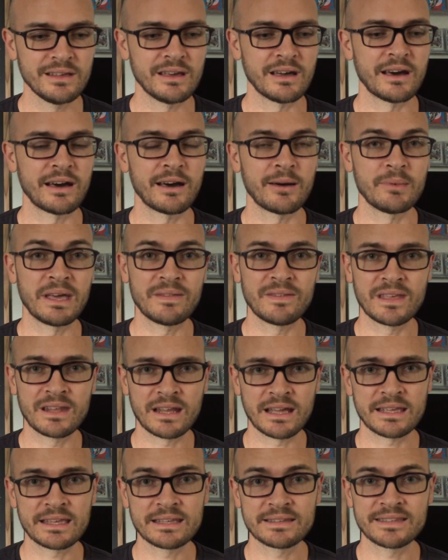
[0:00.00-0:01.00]
And then
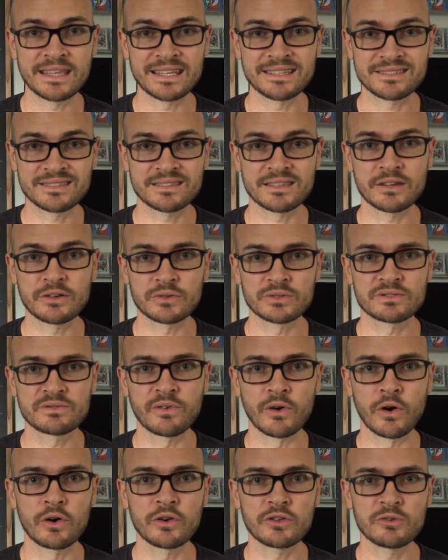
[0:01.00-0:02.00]
I get that sales
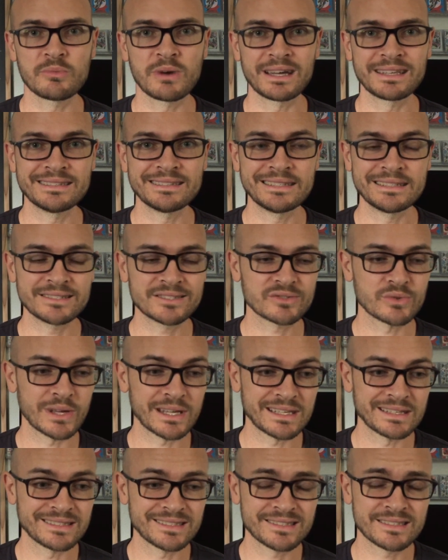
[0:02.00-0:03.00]
volume idea so I
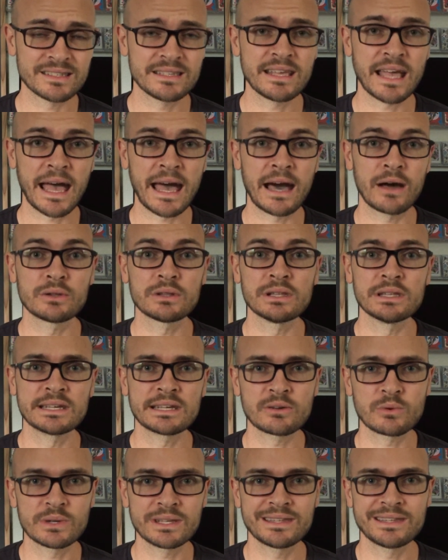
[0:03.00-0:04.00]
can see how
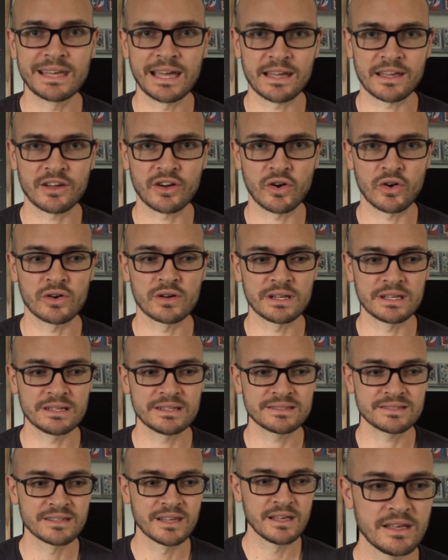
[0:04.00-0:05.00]
liquid that card
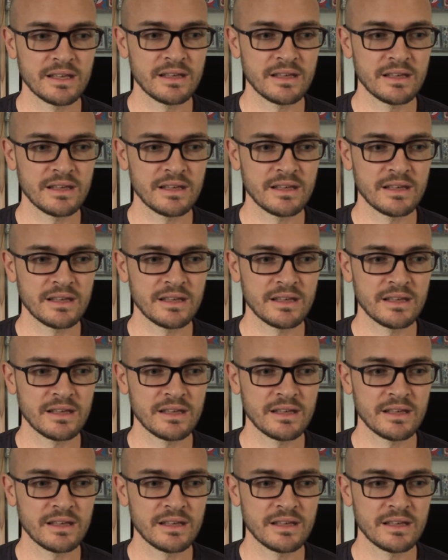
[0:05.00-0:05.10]
is